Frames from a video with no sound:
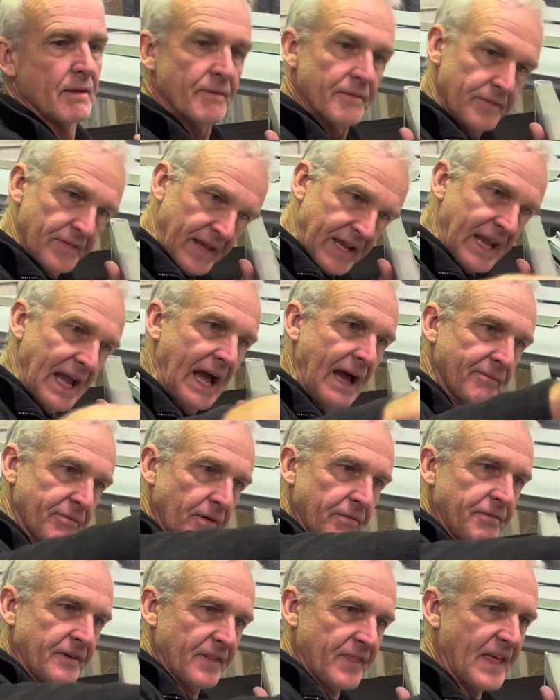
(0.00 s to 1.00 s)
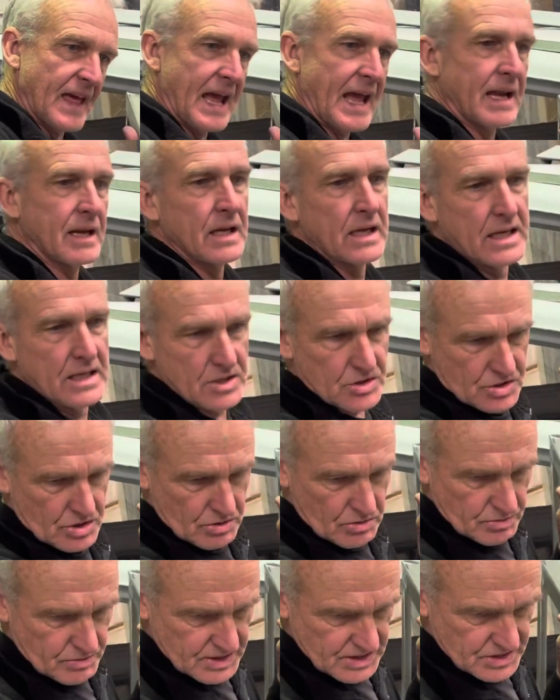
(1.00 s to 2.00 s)
the cover for that
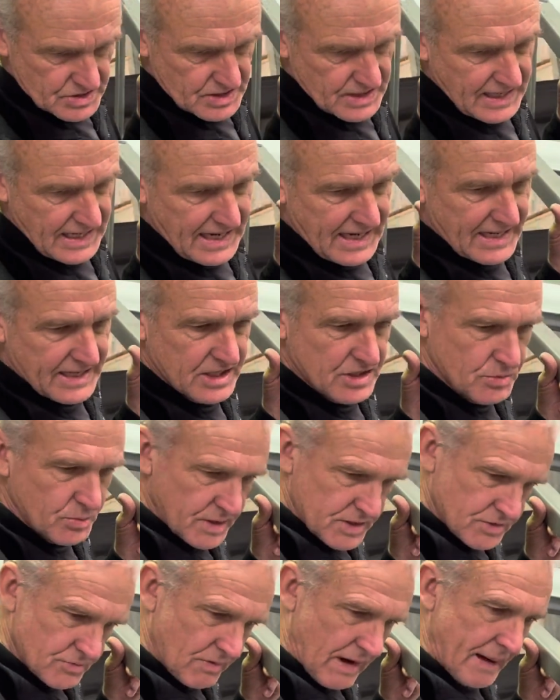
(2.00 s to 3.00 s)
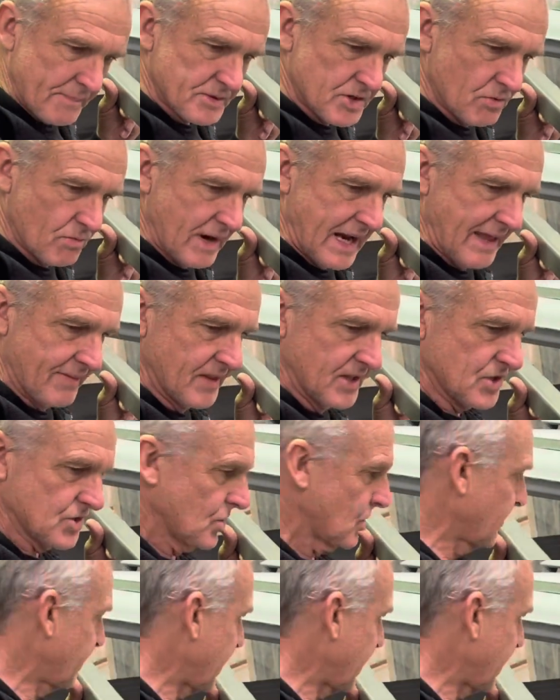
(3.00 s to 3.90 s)
into this garnish, which wraps around this sort of